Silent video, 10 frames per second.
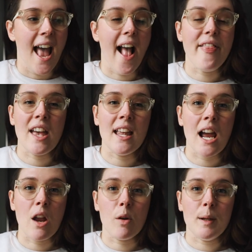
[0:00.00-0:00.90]
And then
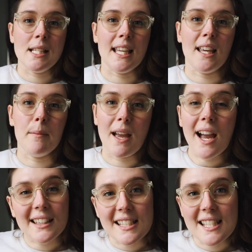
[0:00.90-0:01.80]
I will be taking
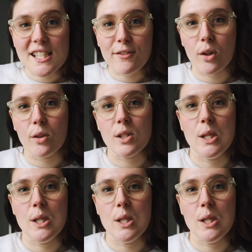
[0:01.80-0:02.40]
behind the scenes photos